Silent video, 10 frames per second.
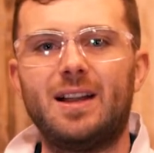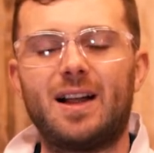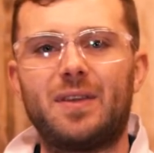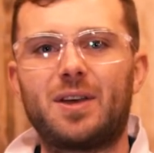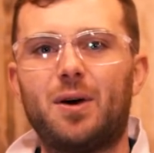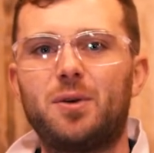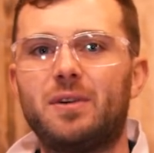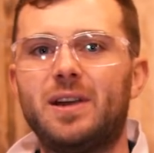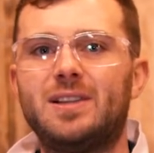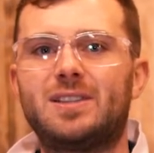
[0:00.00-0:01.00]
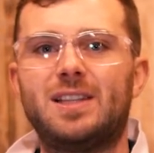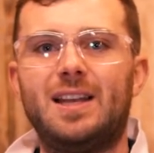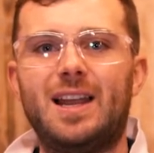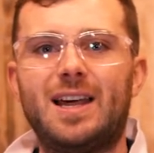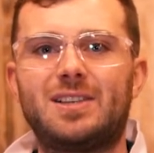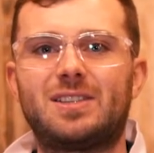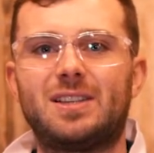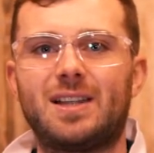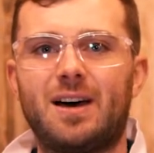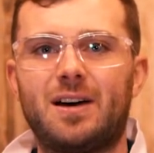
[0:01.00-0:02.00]
And the colder it is, the less
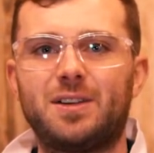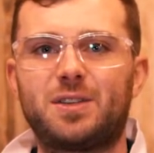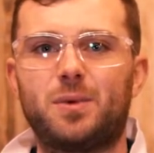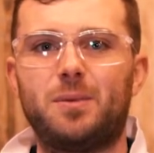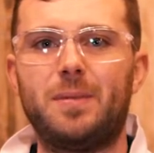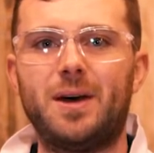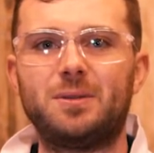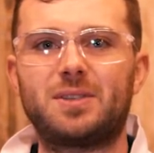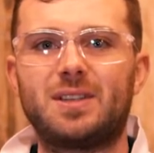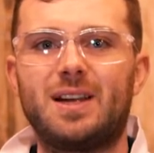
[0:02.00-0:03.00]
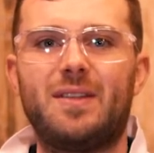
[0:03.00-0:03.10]
that ice will melt,